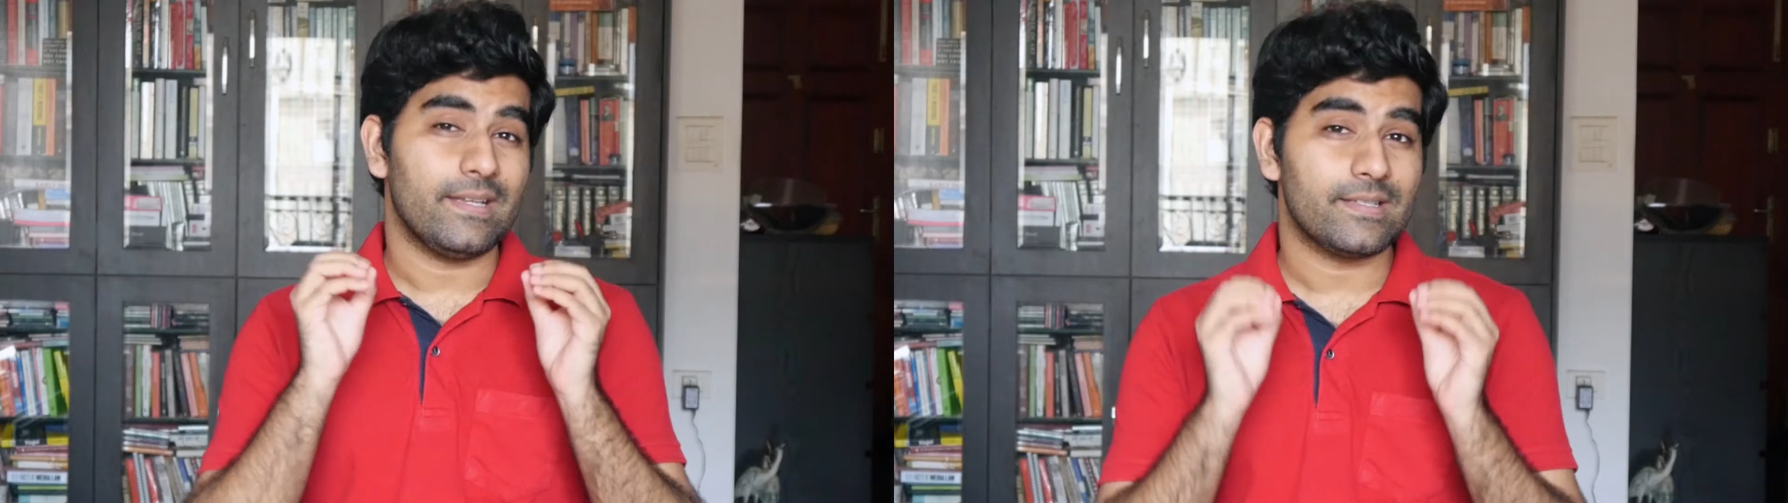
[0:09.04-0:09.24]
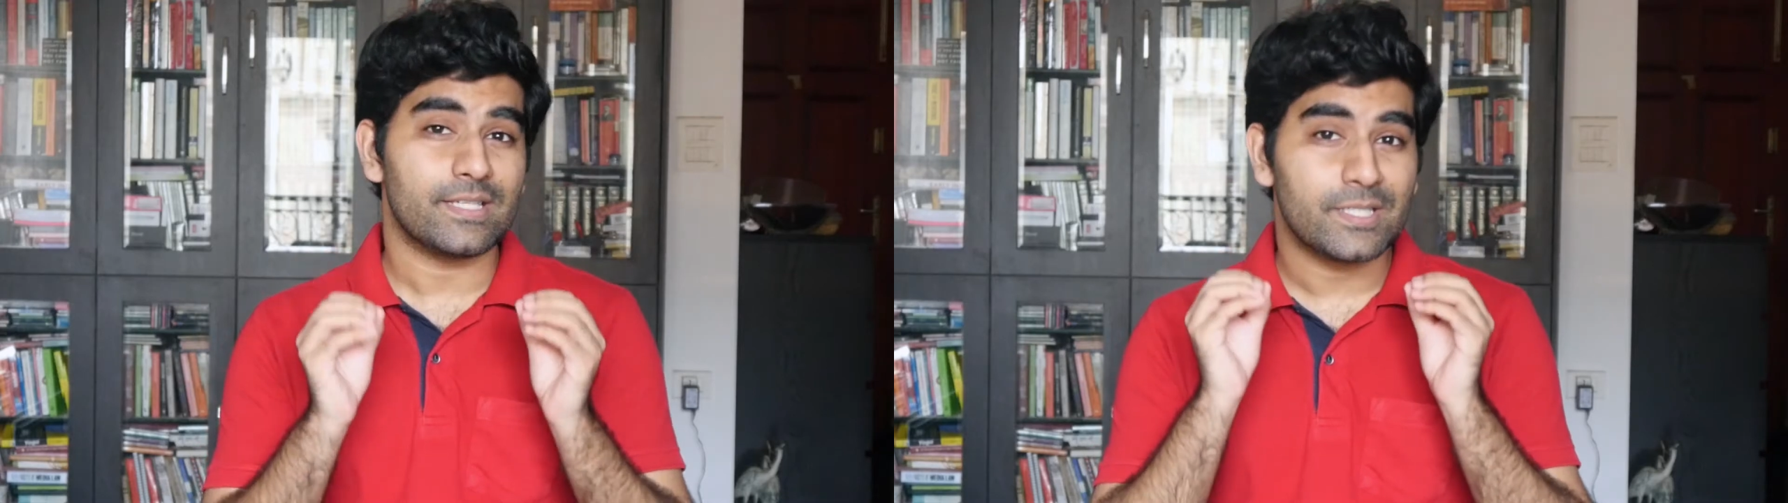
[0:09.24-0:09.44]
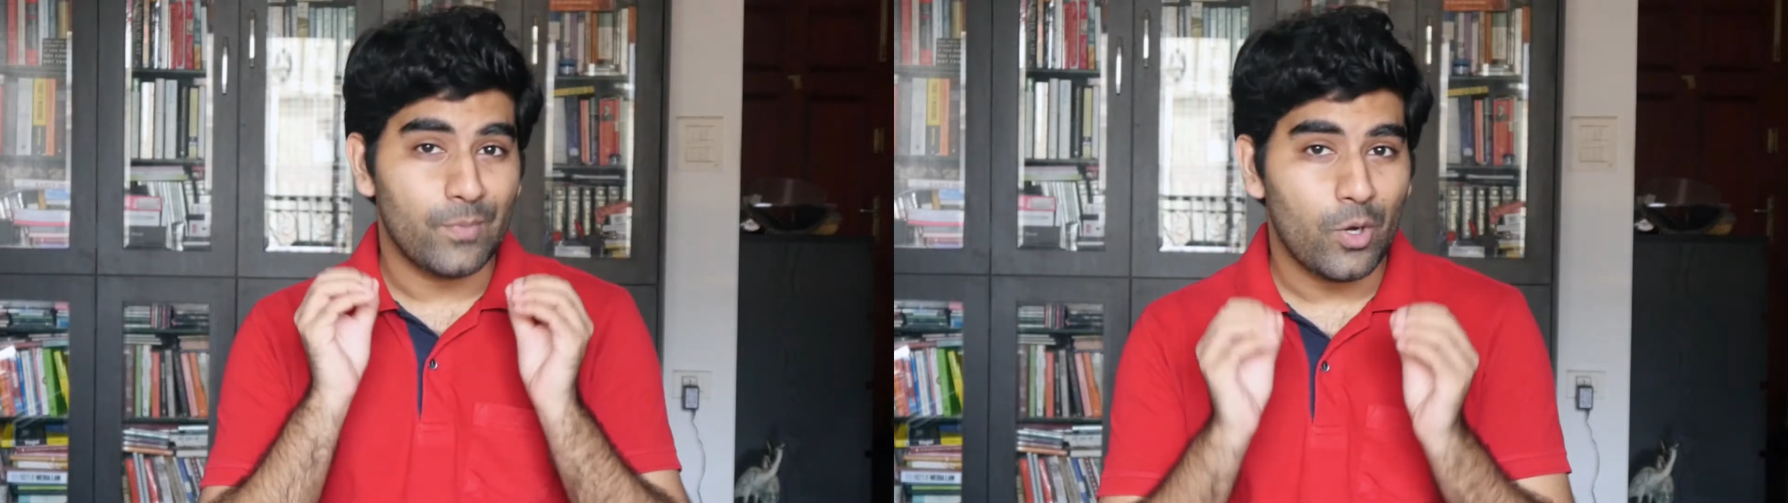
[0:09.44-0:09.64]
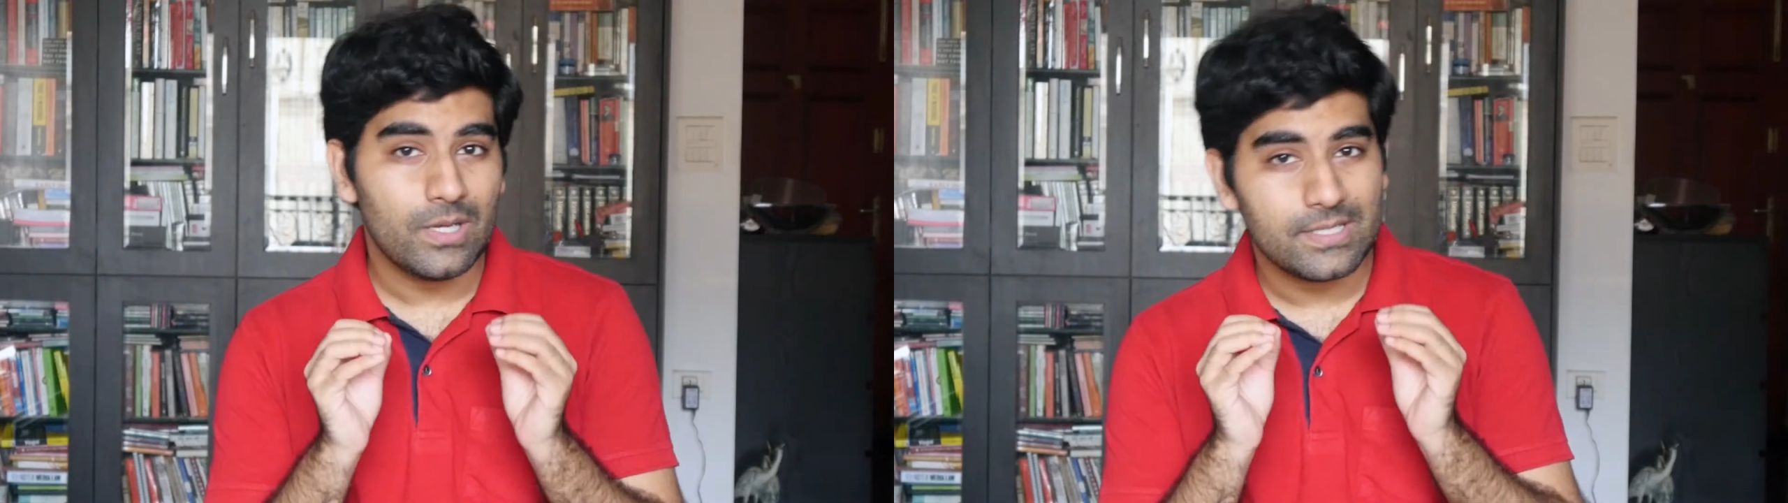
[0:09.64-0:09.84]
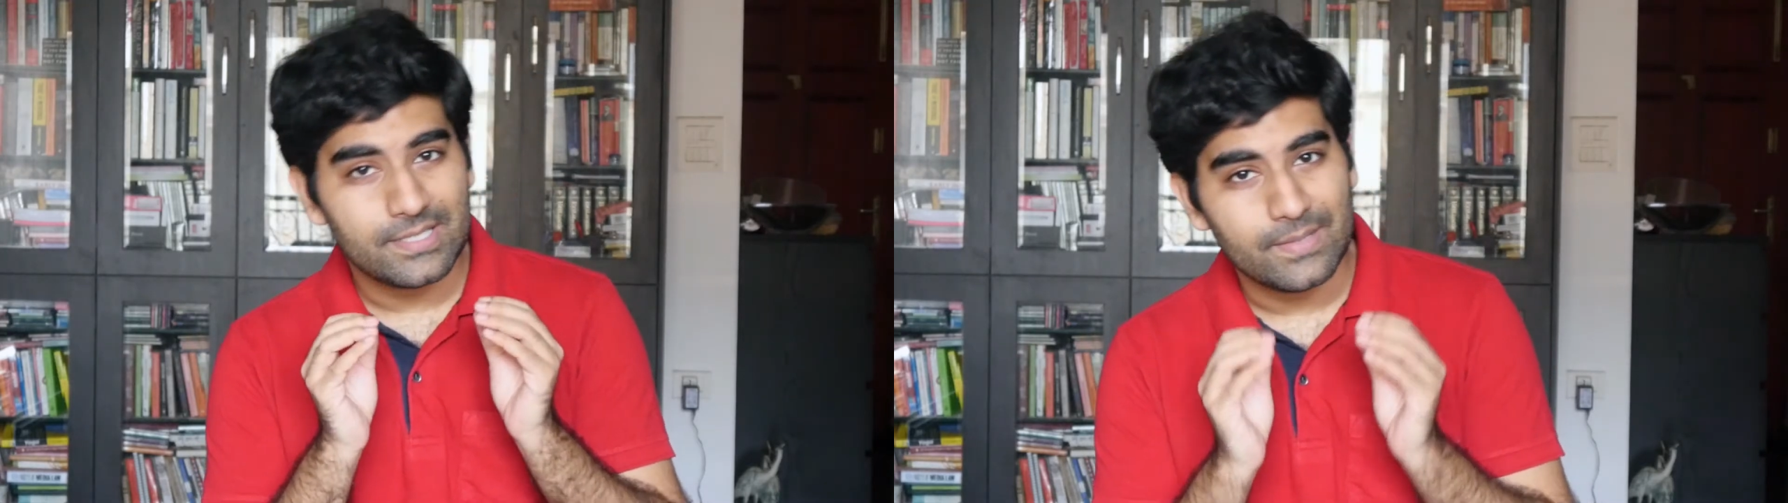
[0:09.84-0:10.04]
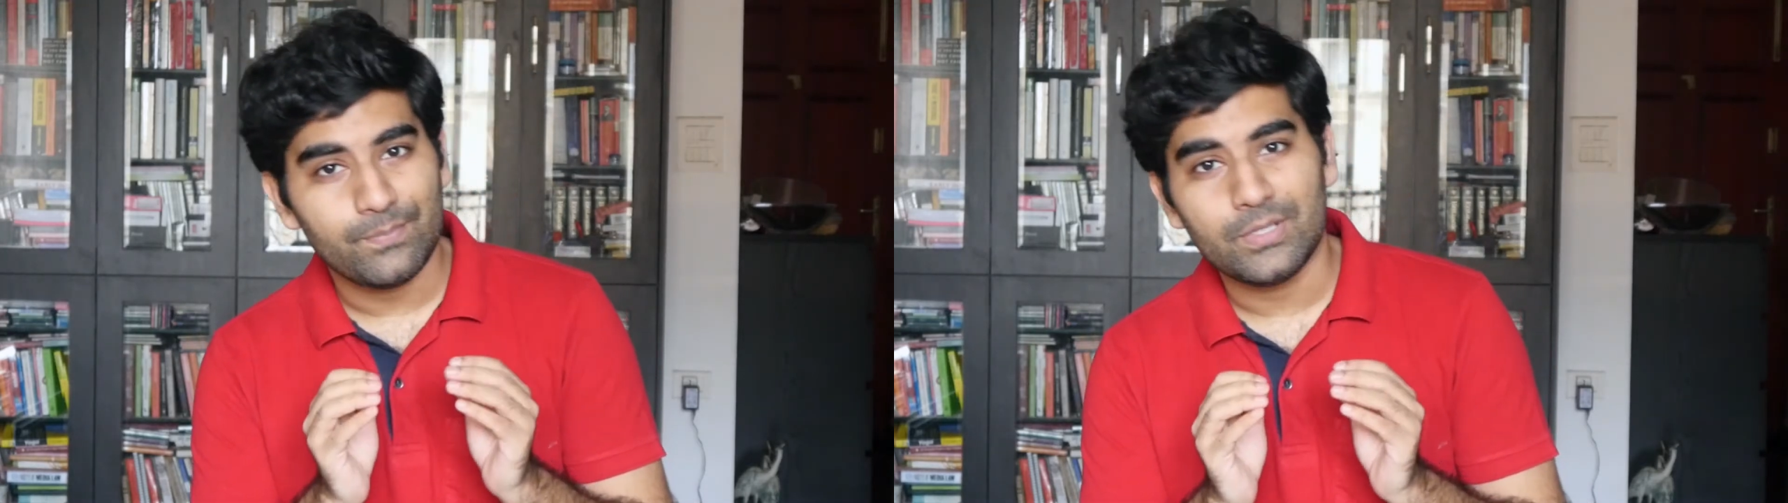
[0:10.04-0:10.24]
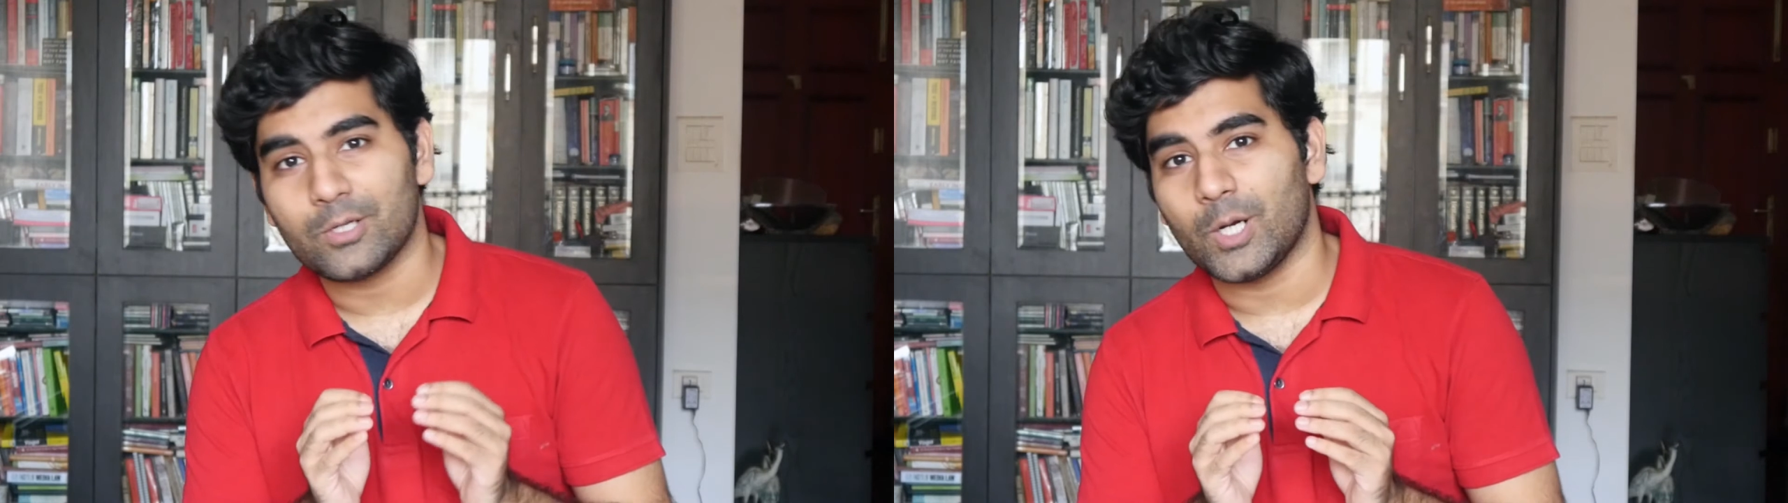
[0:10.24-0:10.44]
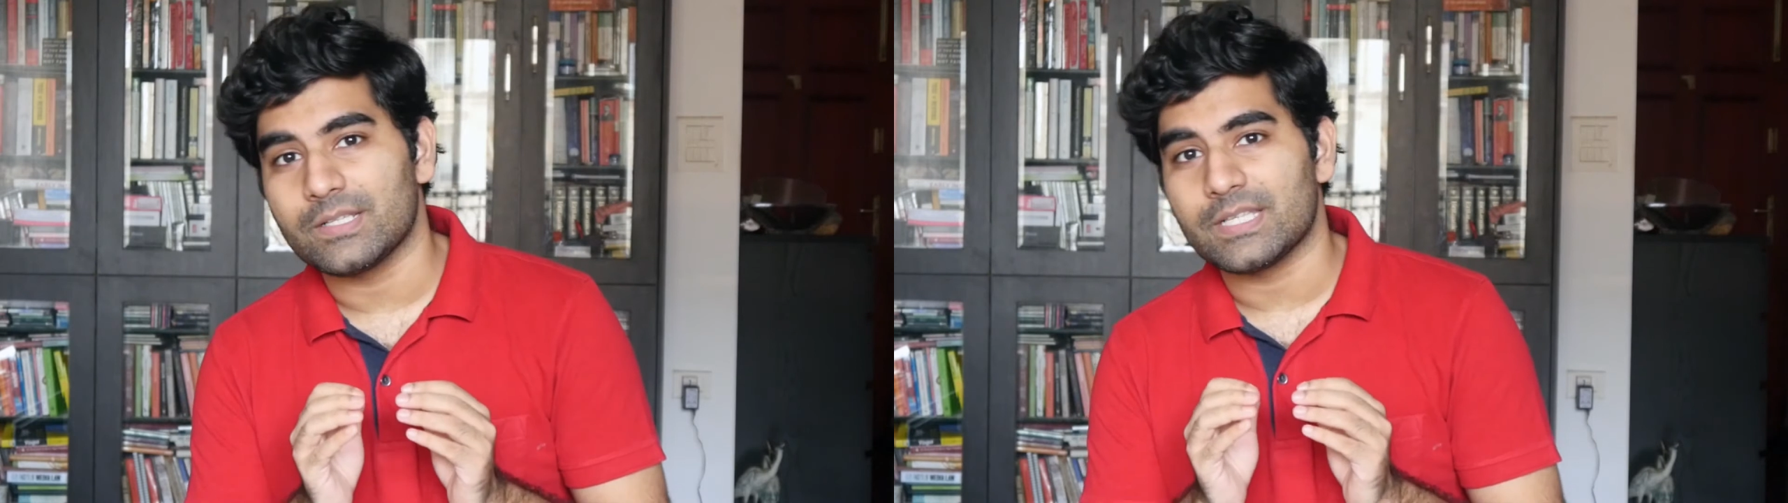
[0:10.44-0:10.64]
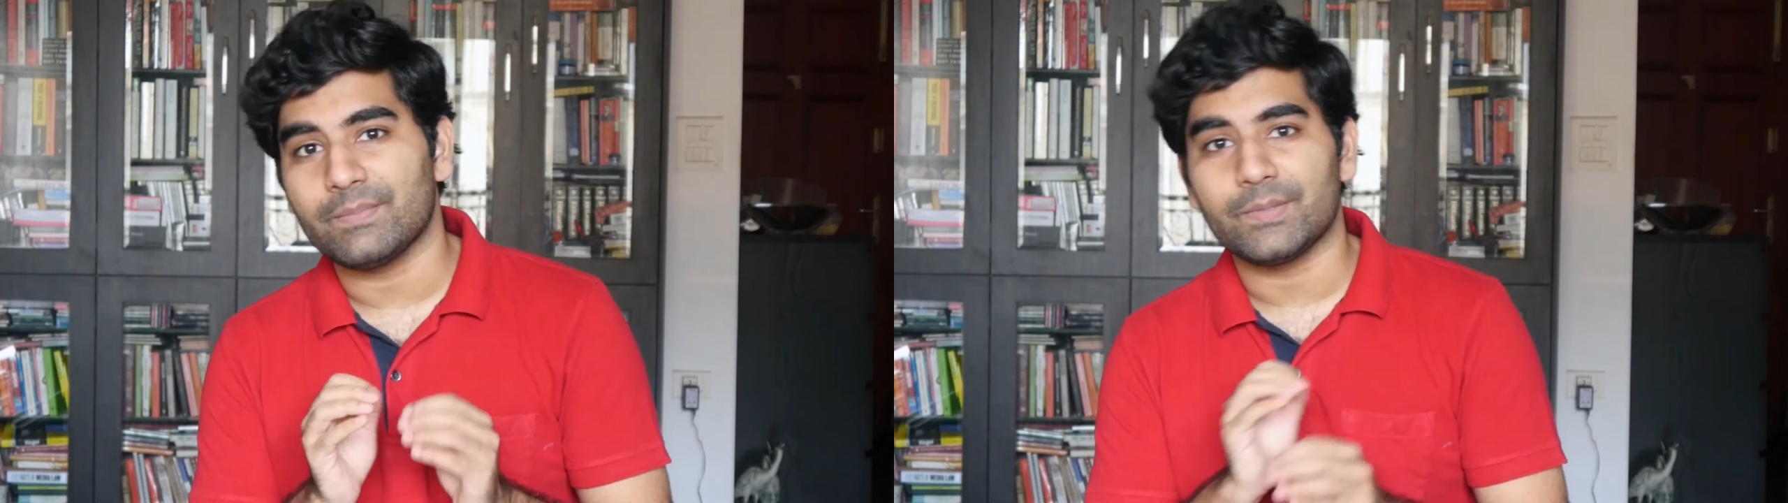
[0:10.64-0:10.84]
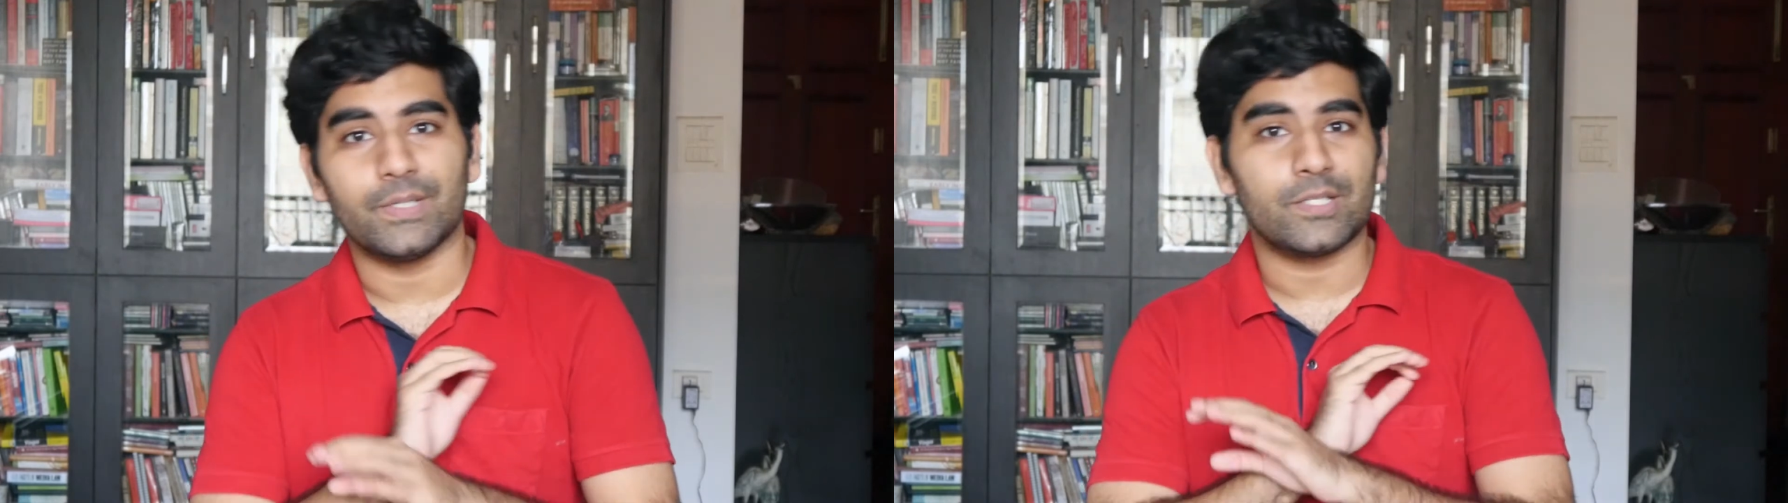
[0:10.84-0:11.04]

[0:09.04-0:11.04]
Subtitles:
It is a small, simple concept